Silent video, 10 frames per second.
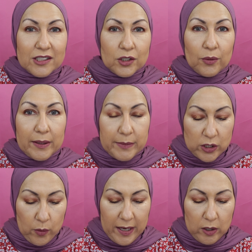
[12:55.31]
You know what I mean?
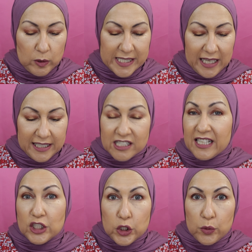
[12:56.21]
The way it goes on, it's
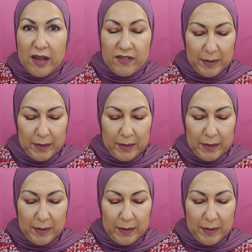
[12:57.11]
not too heavy.